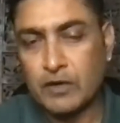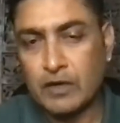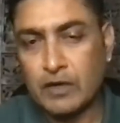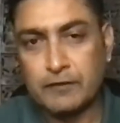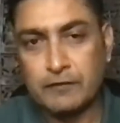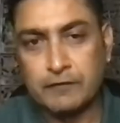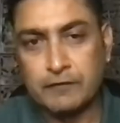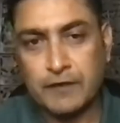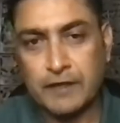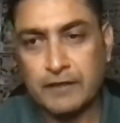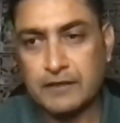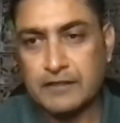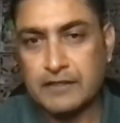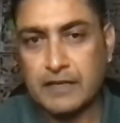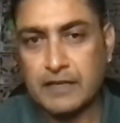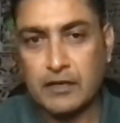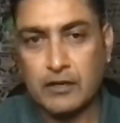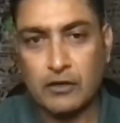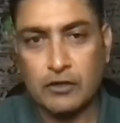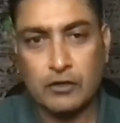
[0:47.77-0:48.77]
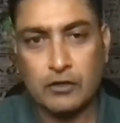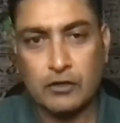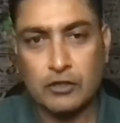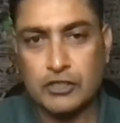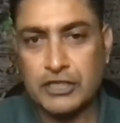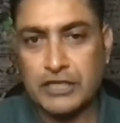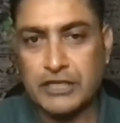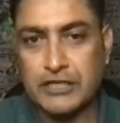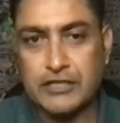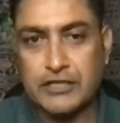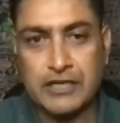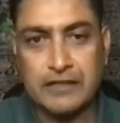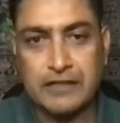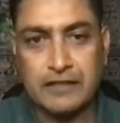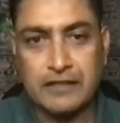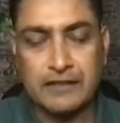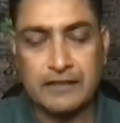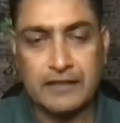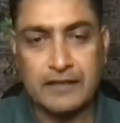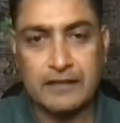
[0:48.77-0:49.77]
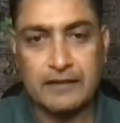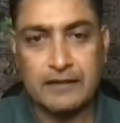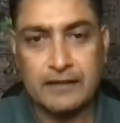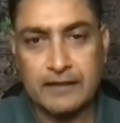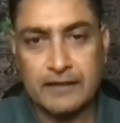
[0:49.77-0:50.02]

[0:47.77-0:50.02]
ruffle feathers there or, or change anything there.